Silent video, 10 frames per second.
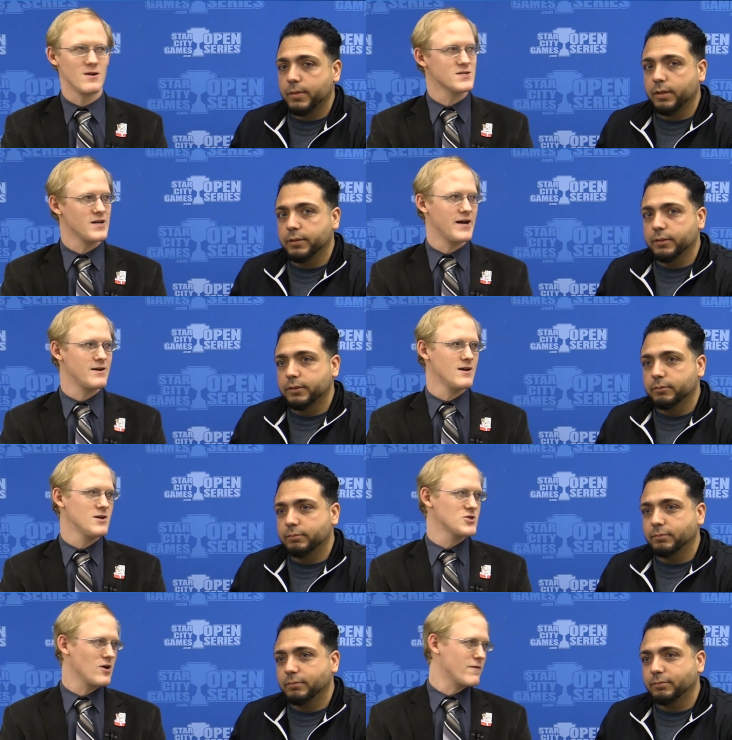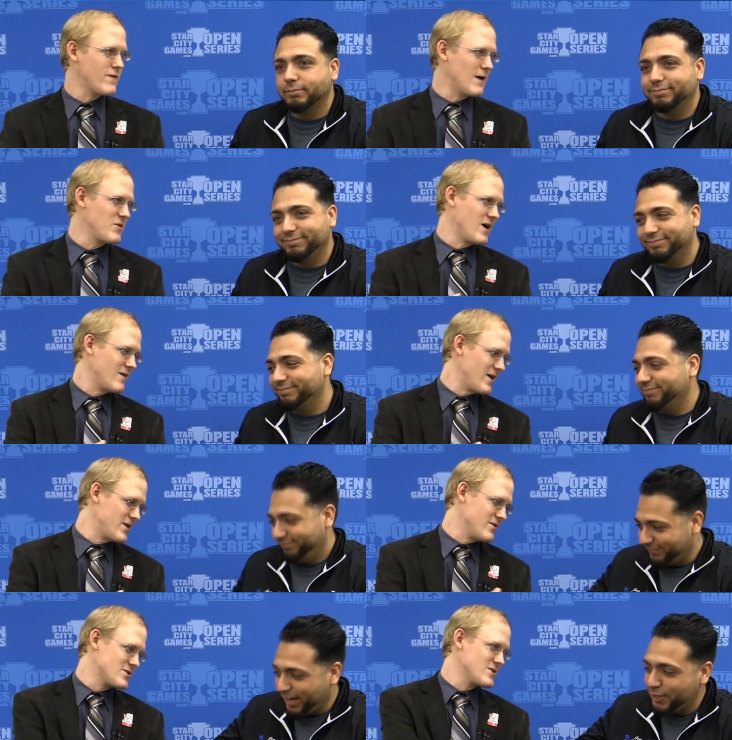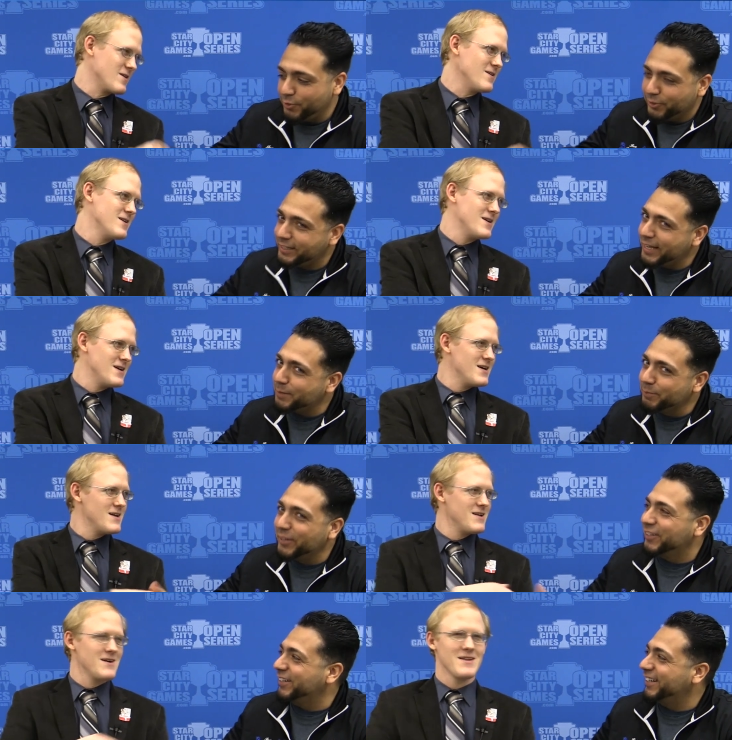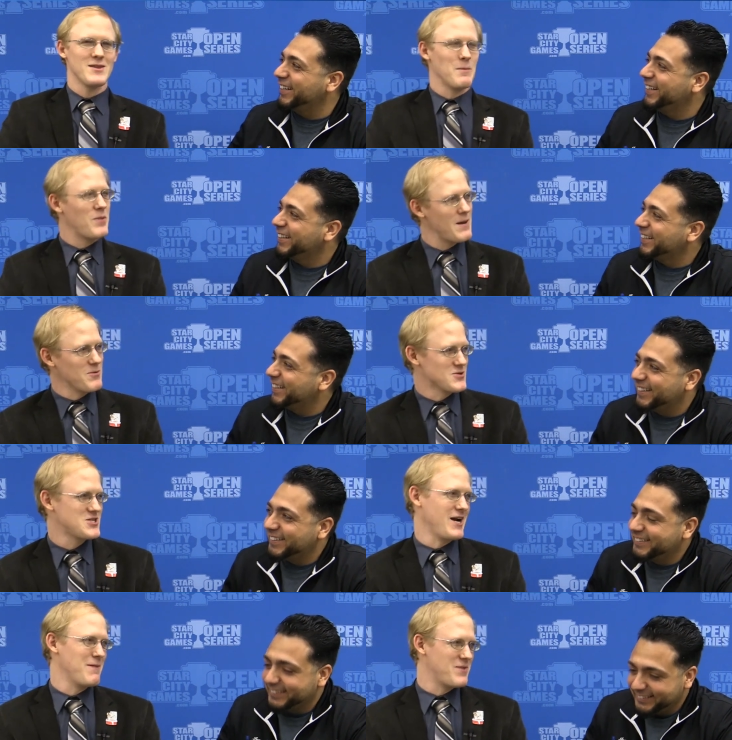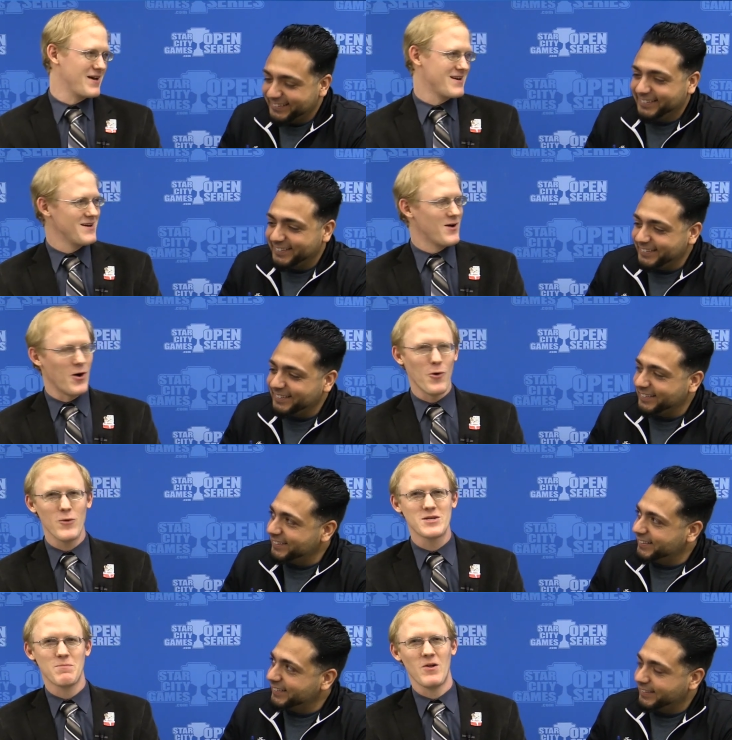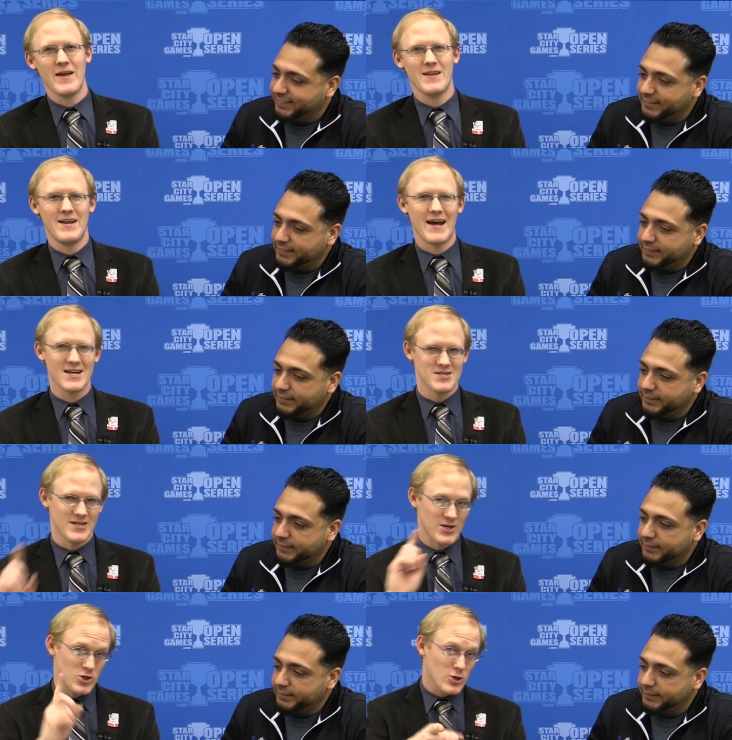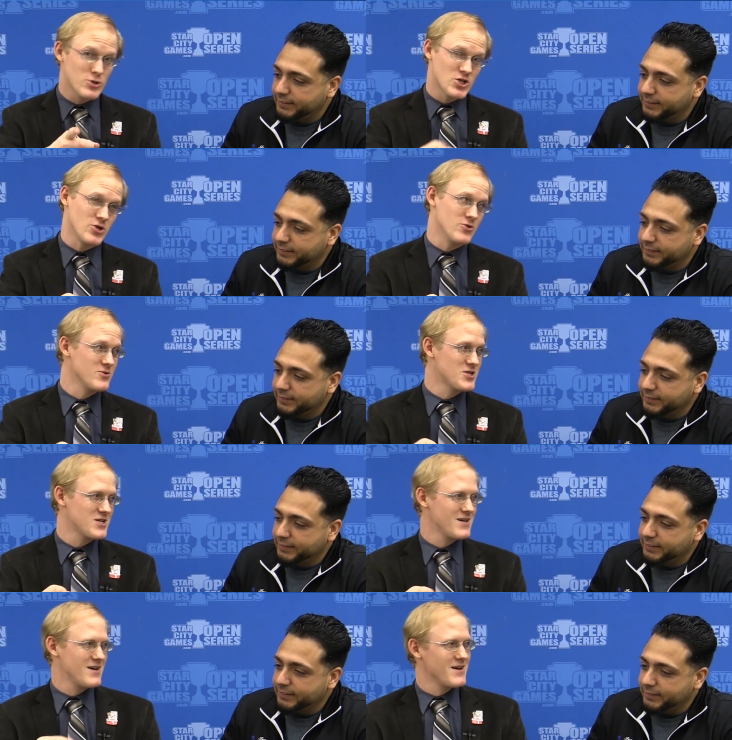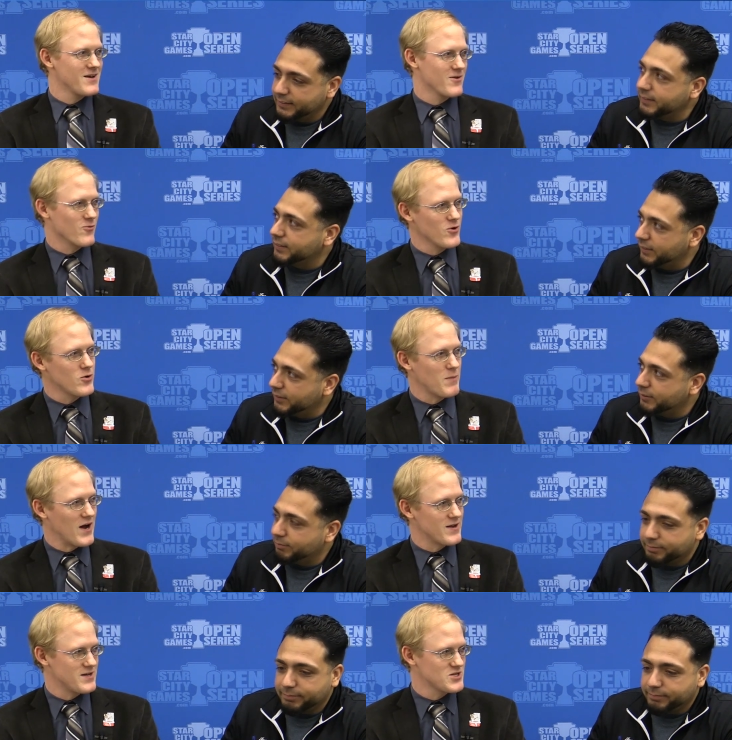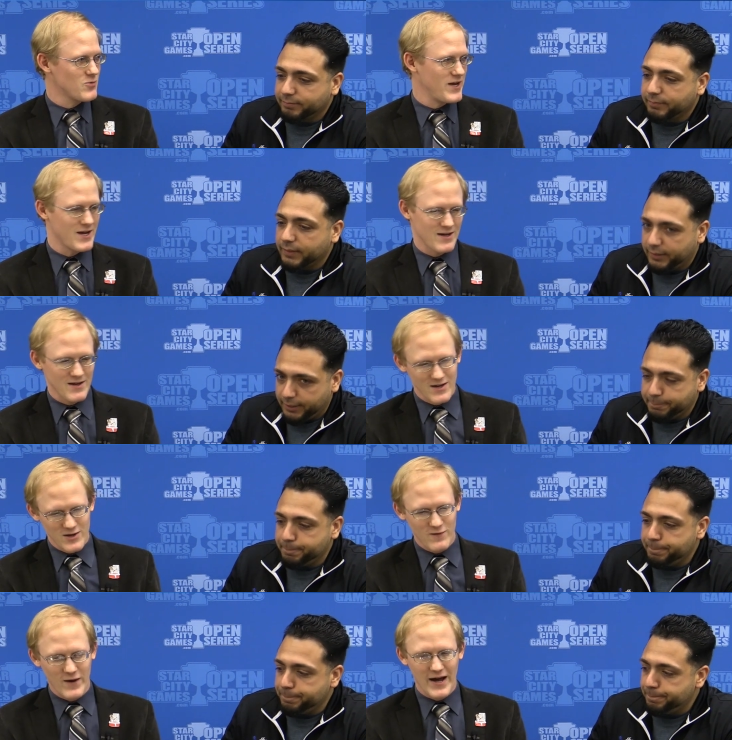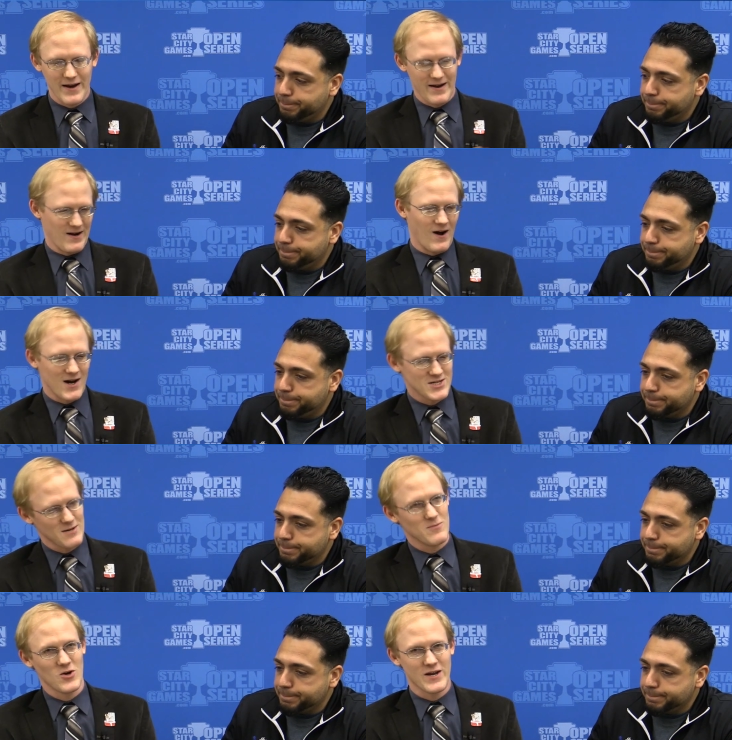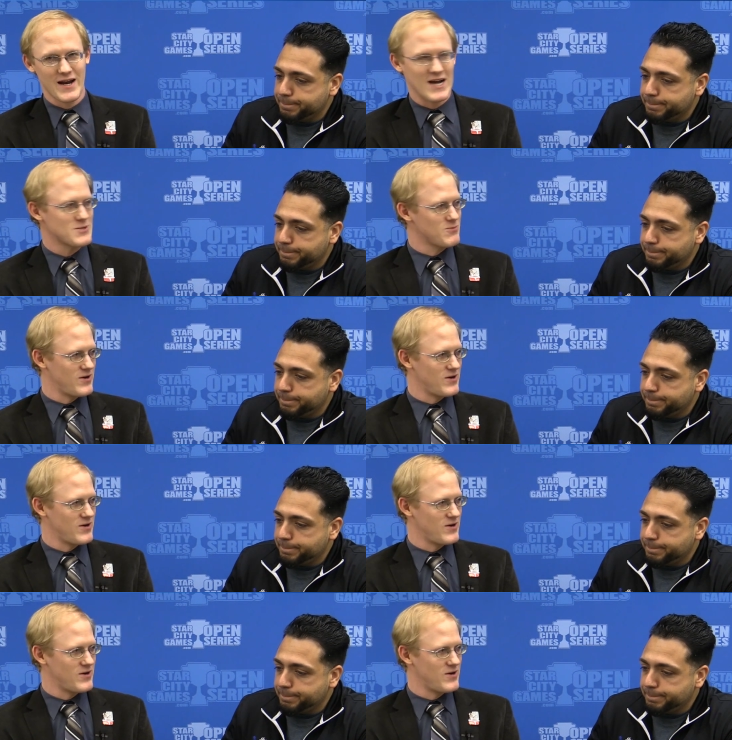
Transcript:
Speaker 1: alongside Gerard Fabiano. How you doing? How sir? you doing, Nick Miller? The People's Champion, always playing the decks that you choose wrote about it this week. Yep. You've got an awesome looking Esper